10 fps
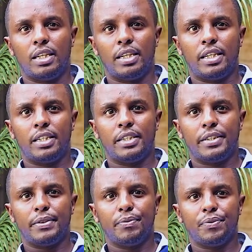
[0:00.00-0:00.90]
And
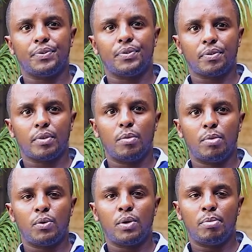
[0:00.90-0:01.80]
um,
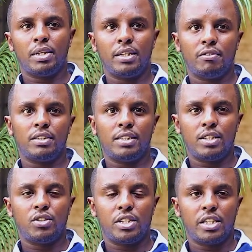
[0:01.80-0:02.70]
but we believe this
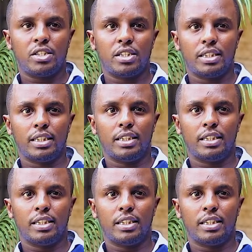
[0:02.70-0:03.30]
is changing.